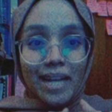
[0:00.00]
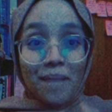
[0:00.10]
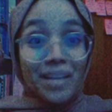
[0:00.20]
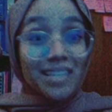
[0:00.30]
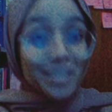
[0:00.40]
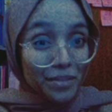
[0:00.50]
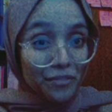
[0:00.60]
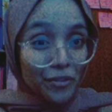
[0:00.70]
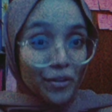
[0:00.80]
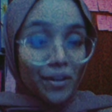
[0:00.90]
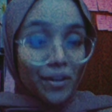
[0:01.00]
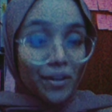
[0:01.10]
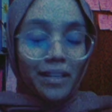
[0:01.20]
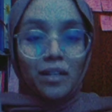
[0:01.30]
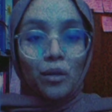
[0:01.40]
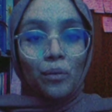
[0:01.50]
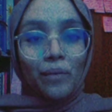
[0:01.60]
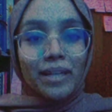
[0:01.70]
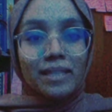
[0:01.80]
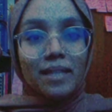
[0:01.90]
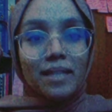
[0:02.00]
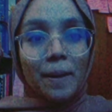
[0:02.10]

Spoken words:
that I mentioned before, you can always